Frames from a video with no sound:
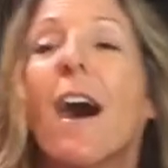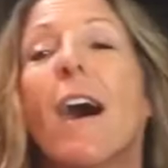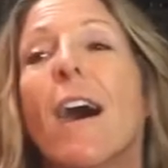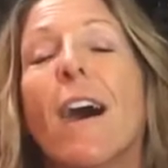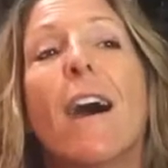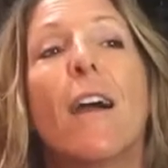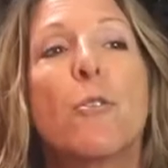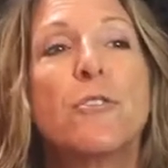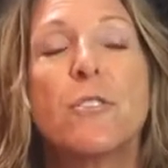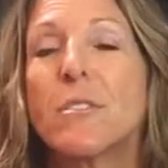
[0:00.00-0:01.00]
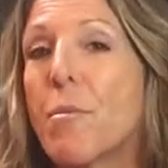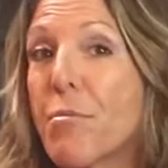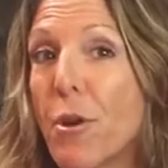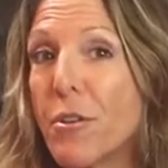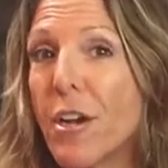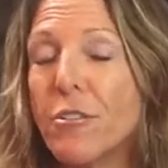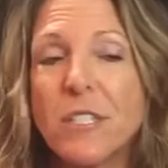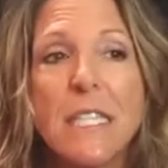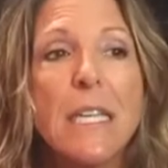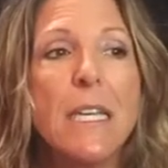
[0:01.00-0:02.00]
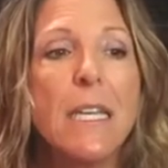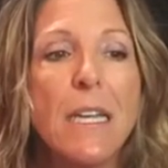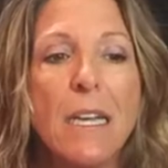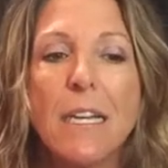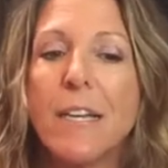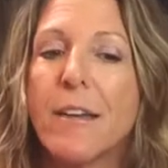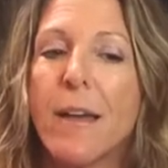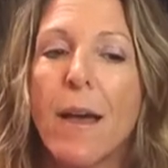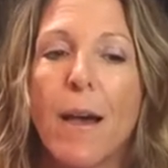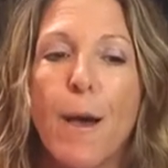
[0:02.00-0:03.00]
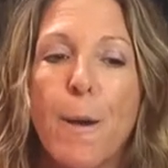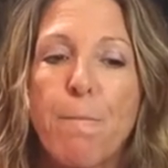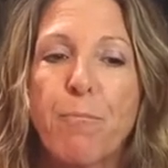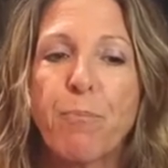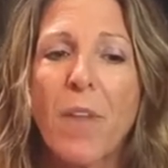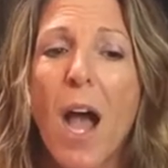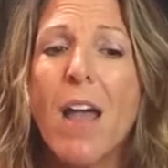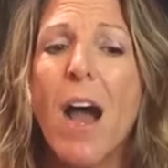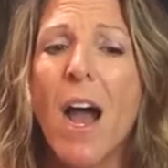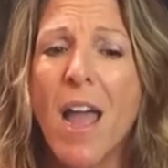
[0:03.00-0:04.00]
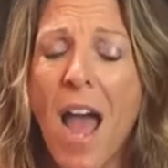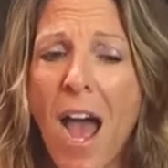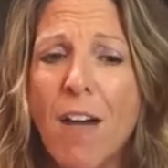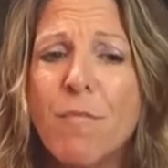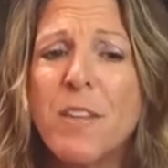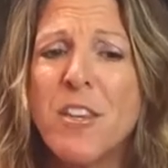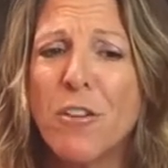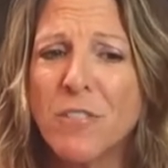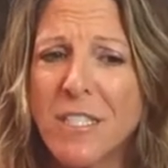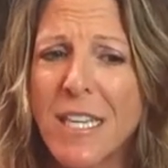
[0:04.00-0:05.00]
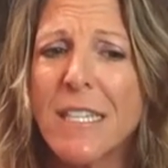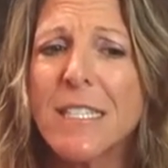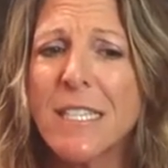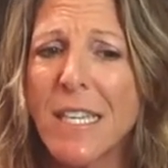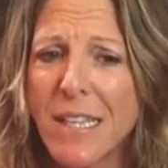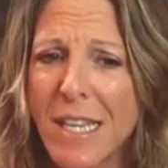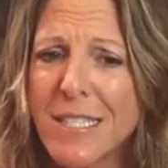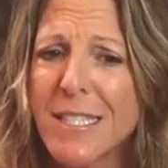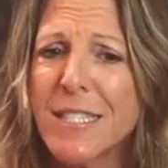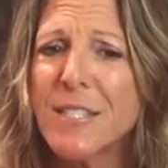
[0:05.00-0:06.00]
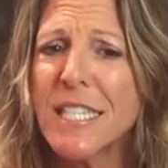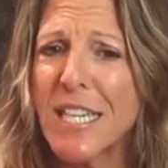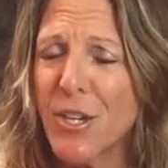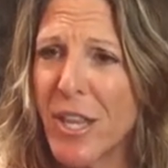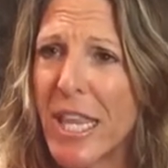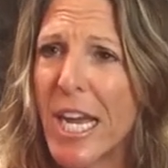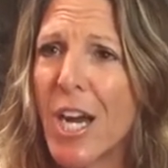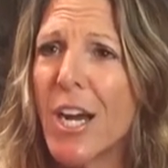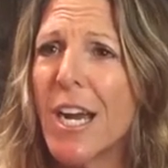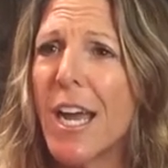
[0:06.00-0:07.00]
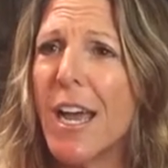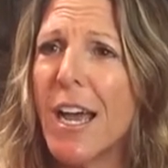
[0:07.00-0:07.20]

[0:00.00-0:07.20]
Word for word: I will do some throat coat tea. Um, I, I have been known to take singing lessons here and there.